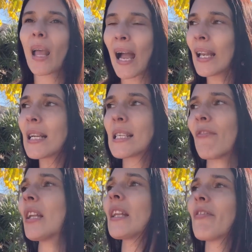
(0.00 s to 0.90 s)
And I
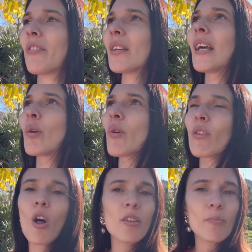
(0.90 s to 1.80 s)
definitely feel like with
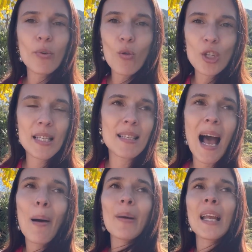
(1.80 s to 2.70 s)
all the projects
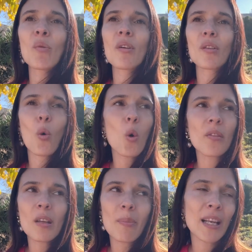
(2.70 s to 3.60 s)
happening, with all
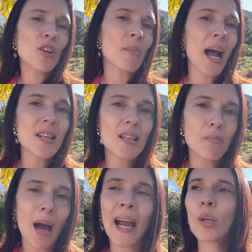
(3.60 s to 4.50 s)
that Benidorm has in
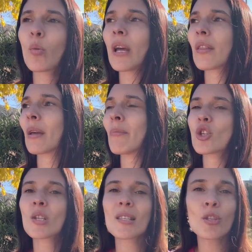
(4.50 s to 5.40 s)
mind, with
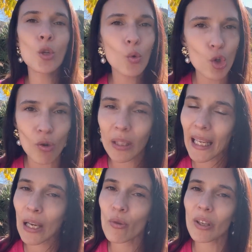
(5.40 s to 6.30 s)
emissions neutral
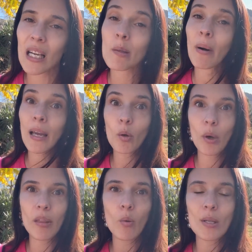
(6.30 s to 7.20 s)
areas, by the
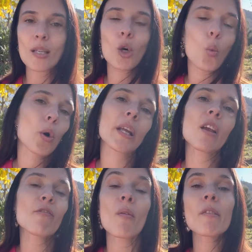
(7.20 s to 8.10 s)
way, that will start
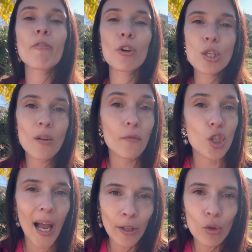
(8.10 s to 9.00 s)
working from the 1st of
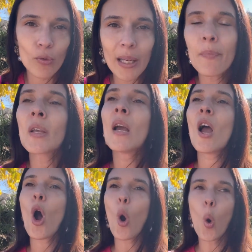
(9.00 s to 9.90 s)
January,
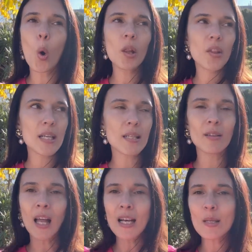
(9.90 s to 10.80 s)
all this
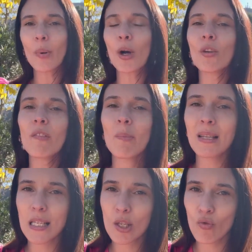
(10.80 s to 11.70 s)
last part of the
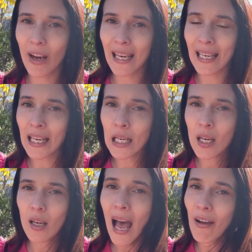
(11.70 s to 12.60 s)
Mediterranean
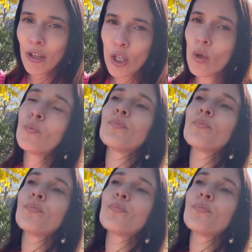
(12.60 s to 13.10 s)
Avenue,